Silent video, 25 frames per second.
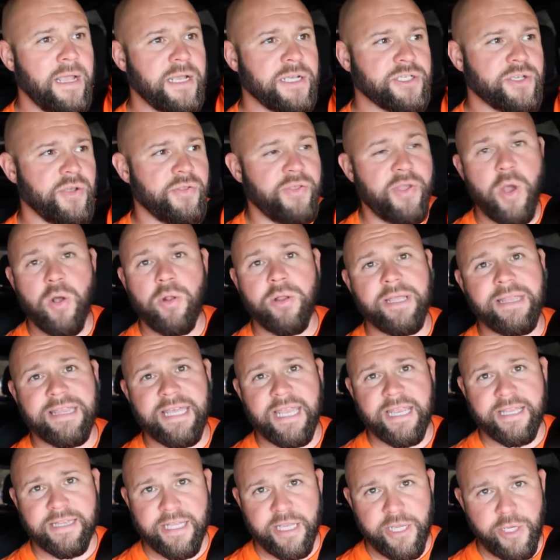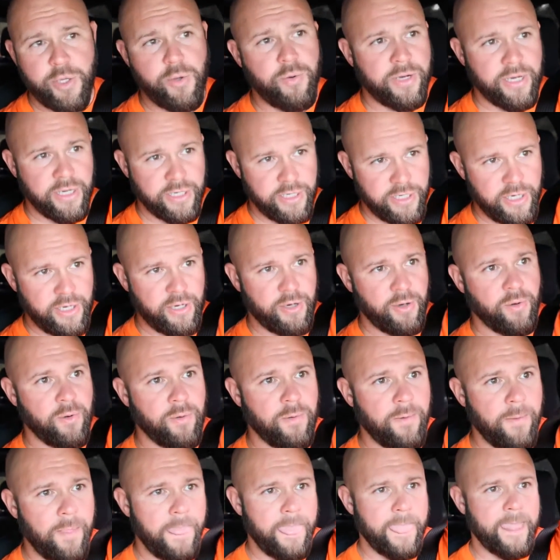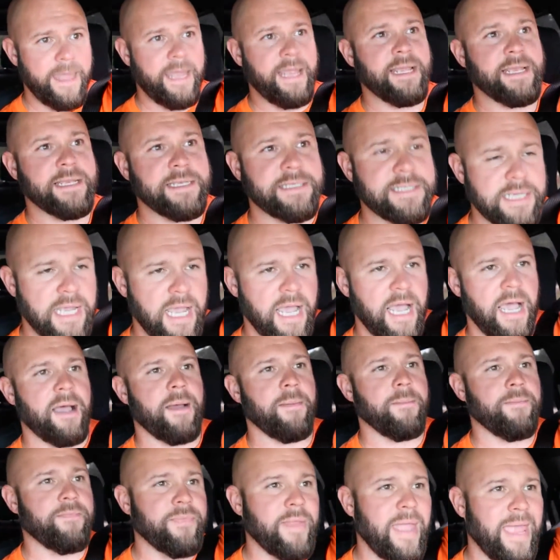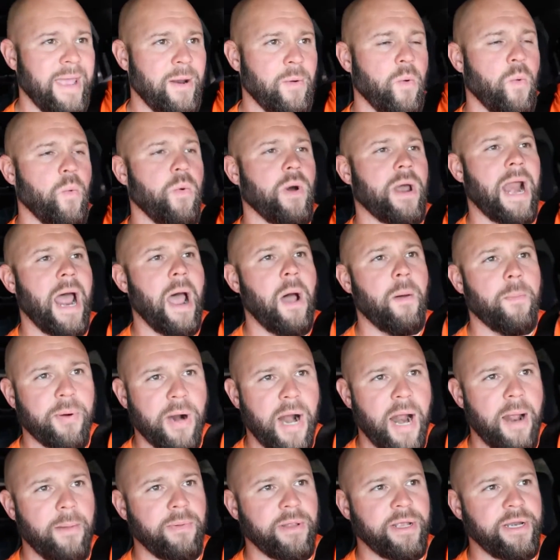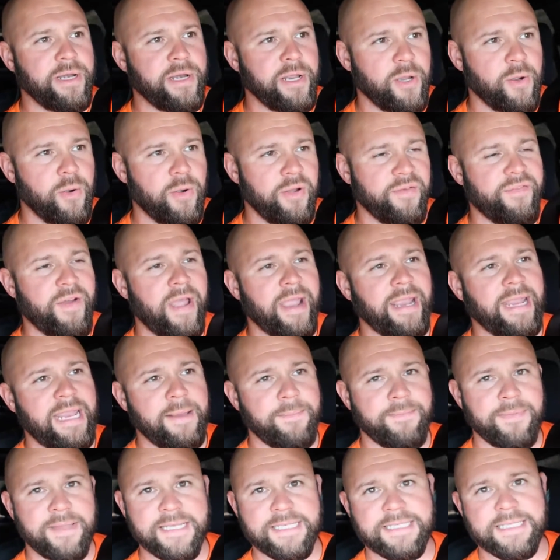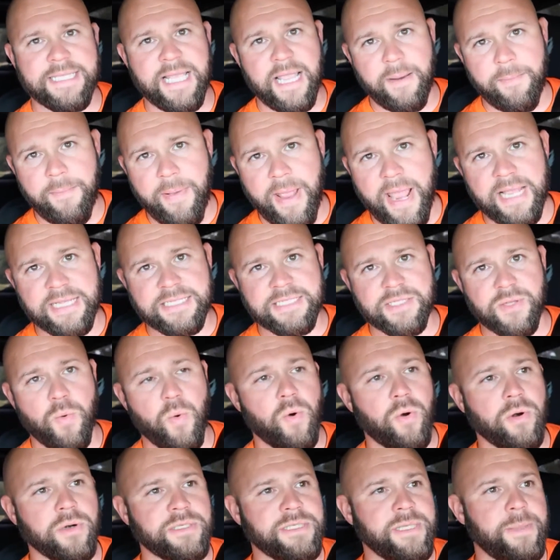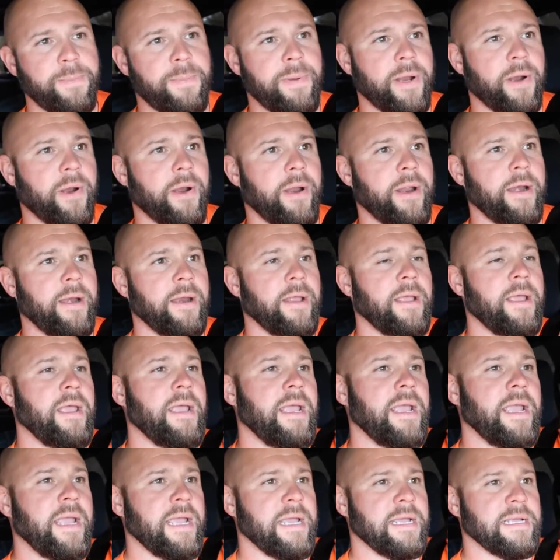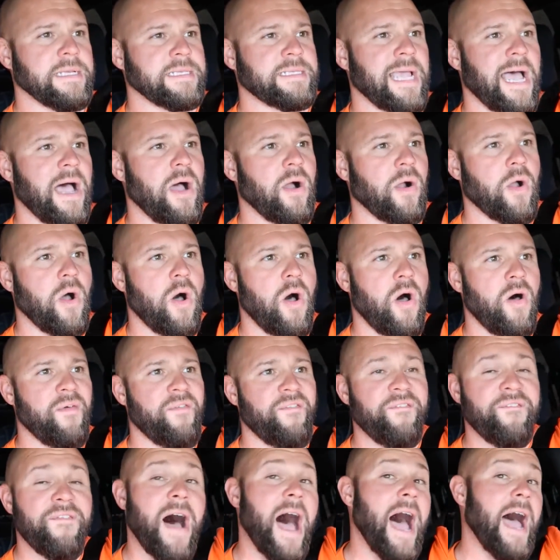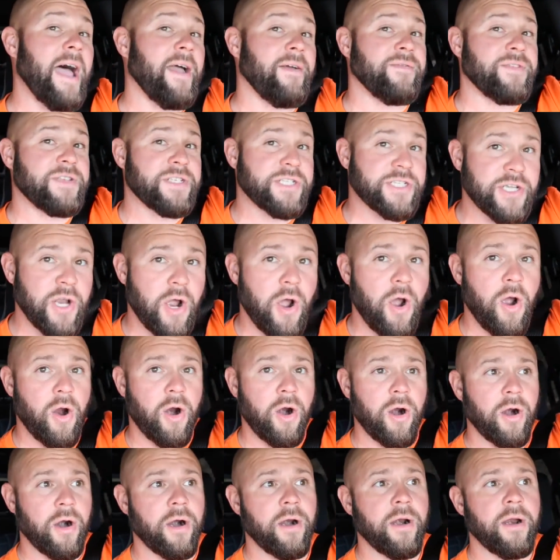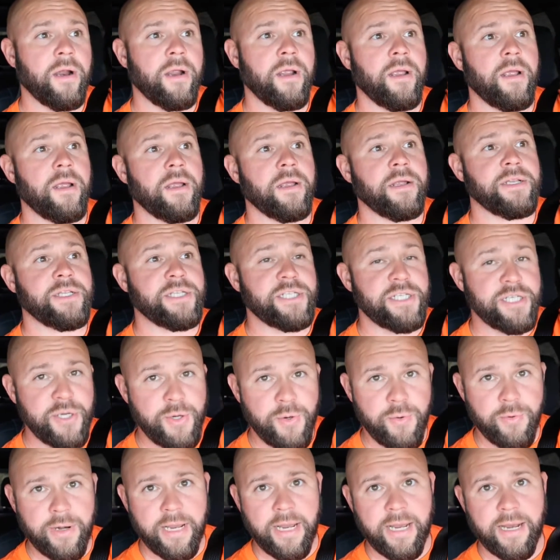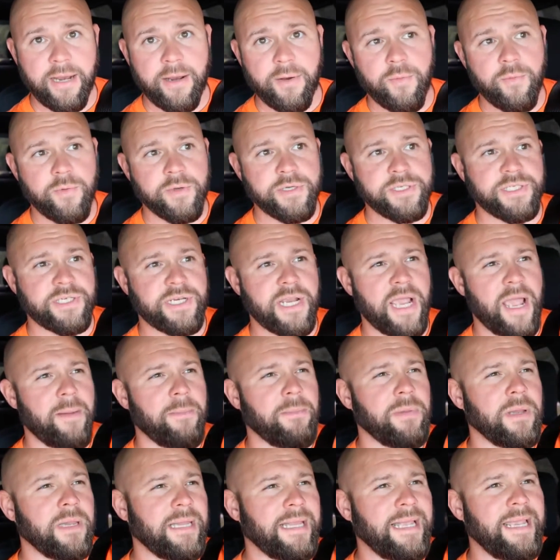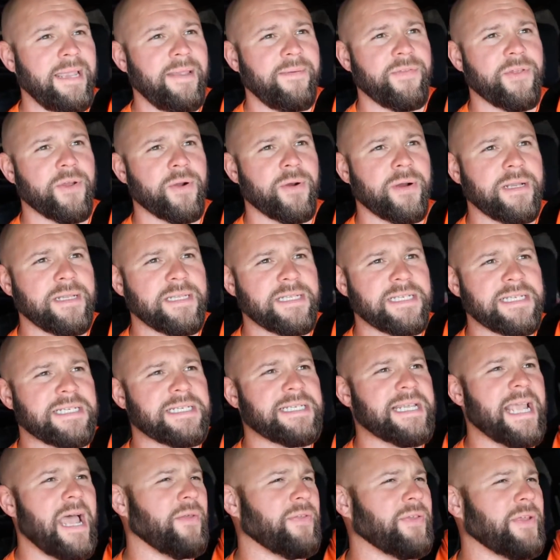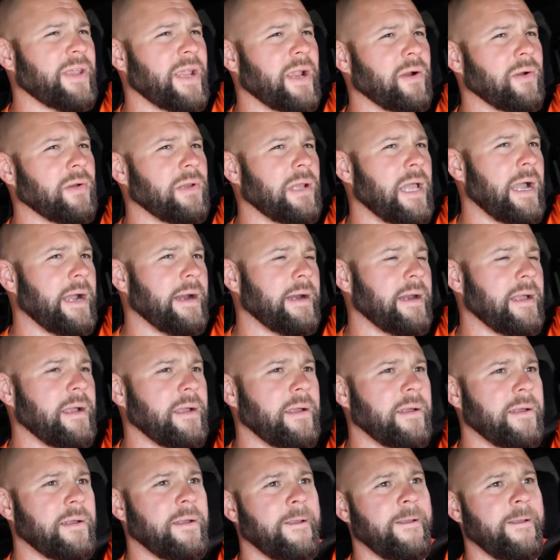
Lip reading: So the only thing that you can do is, and what I'll probably do if I keep this thing past the warranty period, is I'll call 5-Star Tuning, which I believe they're in South Carolina.